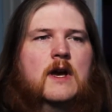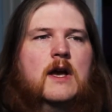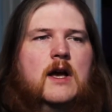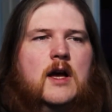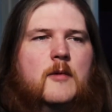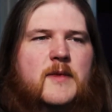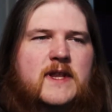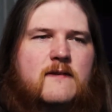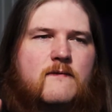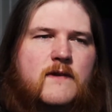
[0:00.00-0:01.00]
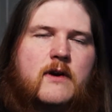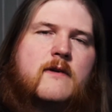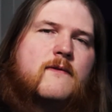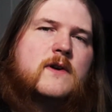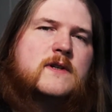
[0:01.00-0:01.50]
And the
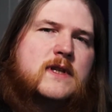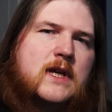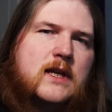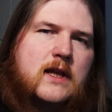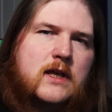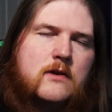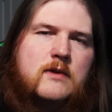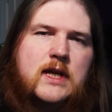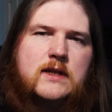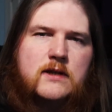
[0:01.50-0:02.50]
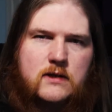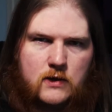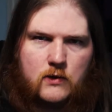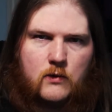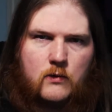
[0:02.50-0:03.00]
very first thing that you need to
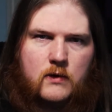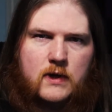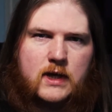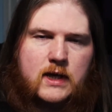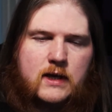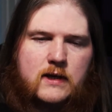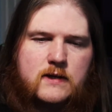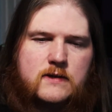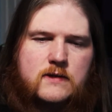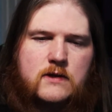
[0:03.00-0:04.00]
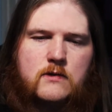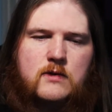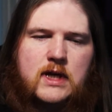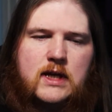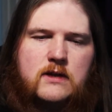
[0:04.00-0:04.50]
do is you
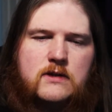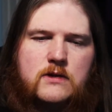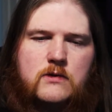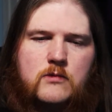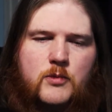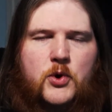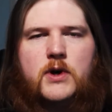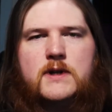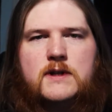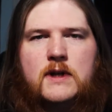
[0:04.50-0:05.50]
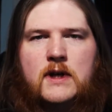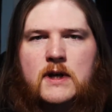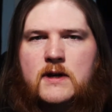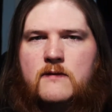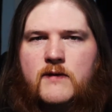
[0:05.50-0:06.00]
need to put
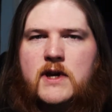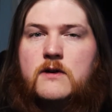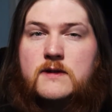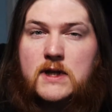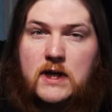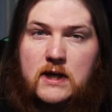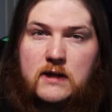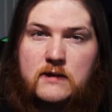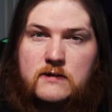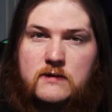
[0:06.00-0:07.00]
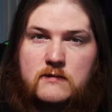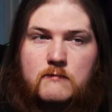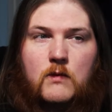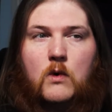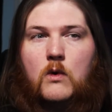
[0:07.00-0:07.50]
fingers to keys
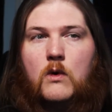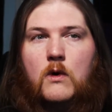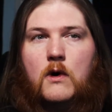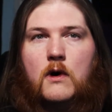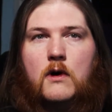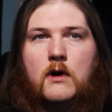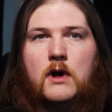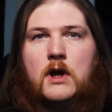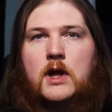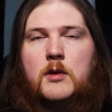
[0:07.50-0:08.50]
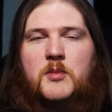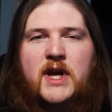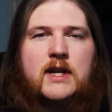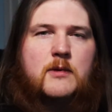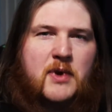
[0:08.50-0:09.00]
or
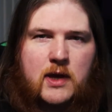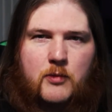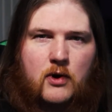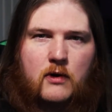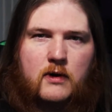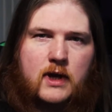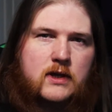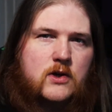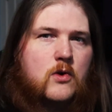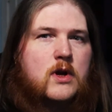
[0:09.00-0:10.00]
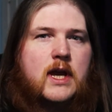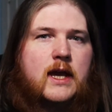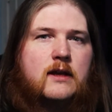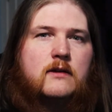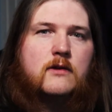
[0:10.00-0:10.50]
pen to paper and
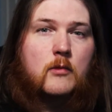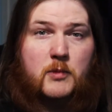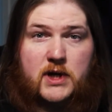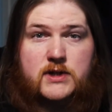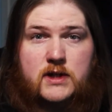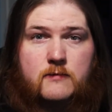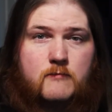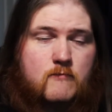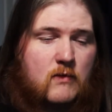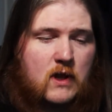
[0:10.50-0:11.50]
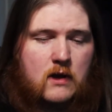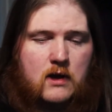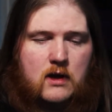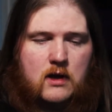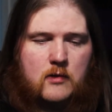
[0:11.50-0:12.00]
create your budget.
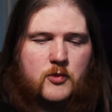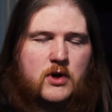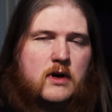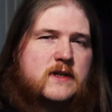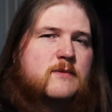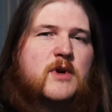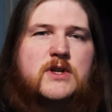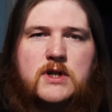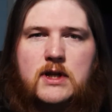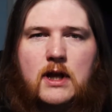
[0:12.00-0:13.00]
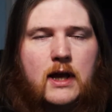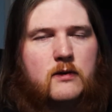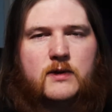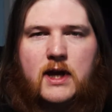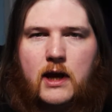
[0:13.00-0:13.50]
Put it on a spreadsheet. I
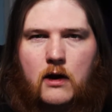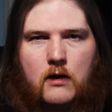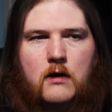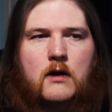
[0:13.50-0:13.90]
don't care.